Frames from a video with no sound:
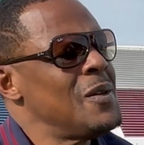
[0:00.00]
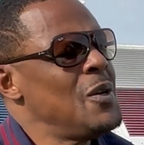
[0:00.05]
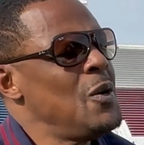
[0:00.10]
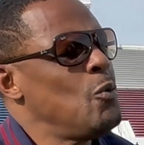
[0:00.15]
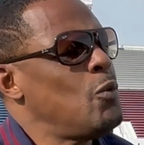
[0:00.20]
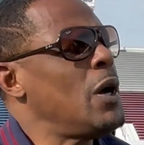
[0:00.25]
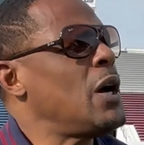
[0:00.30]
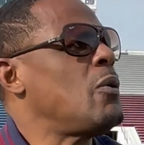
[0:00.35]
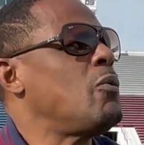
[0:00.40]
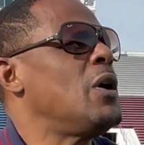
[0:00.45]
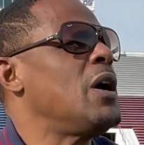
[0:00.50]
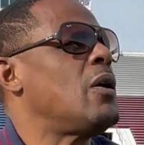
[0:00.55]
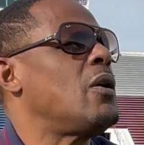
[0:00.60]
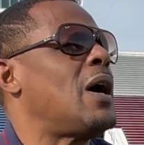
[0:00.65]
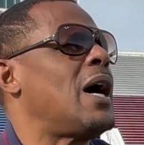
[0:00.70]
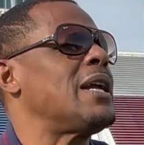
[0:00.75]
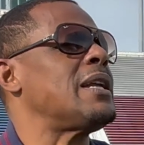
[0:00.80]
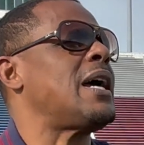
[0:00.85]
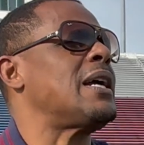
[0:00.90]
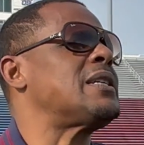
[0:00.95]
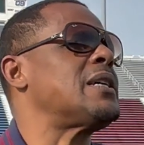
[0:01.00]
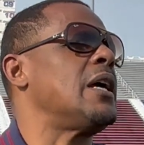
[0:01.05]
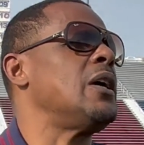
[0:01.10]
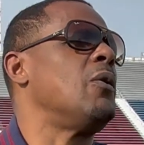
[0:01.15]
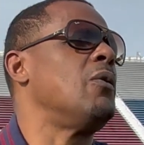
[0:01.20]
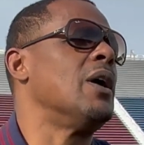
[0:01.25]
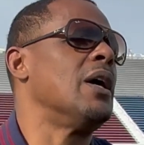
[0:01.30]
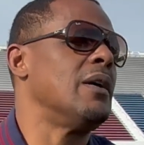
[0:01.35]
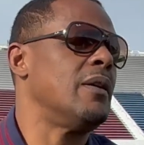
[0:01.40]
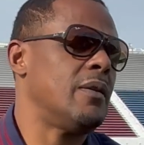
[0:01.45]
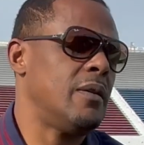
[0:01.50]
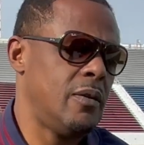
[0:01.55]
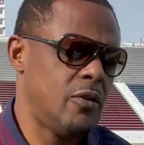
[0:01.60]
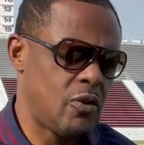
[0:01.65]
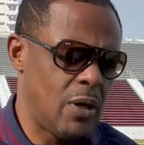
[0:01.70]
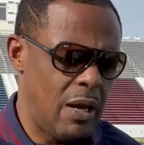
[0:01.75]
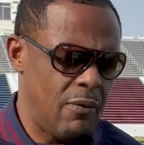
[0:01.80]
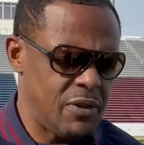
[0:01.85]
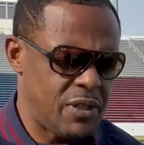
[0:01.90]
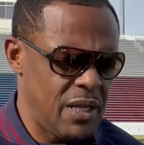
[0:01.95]
Well, I tell you what,
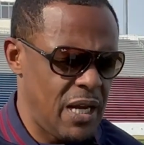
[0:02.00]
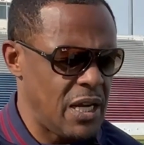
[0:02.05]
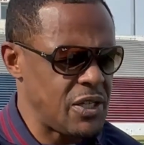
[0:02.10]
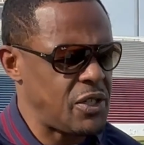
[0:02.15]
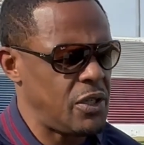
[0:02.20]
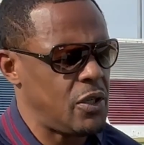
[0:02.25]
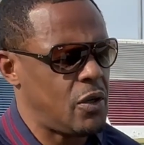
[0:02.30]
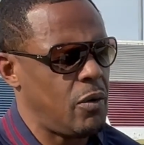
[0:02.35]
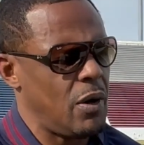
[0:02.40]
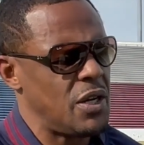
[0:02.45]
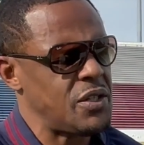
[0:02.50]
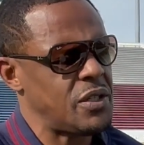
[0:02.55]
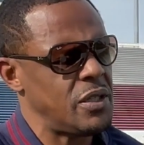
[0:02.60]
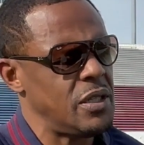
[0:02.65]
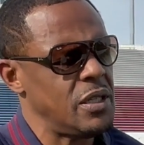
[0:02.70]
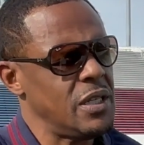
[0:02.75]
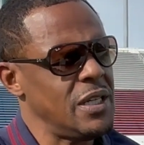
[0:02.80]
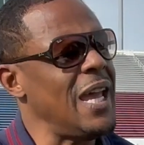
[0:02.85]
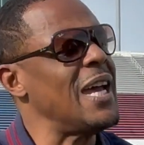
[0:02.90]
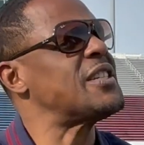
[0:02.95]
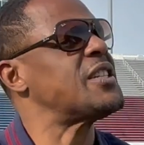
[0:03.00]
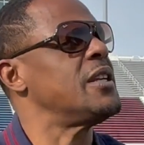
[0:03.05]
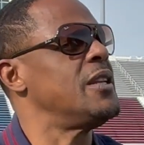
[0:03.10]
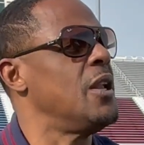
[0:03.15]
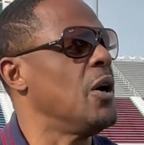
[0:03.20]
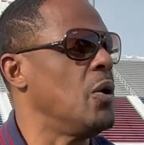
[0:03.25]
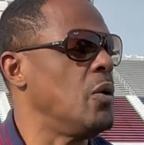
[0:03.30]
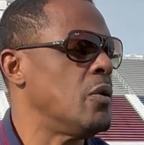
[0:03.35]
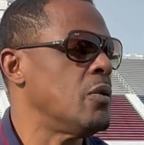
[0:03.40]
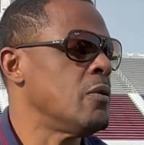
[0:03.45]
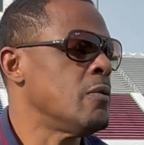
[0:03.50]
Travis, to answer your question, yes and no.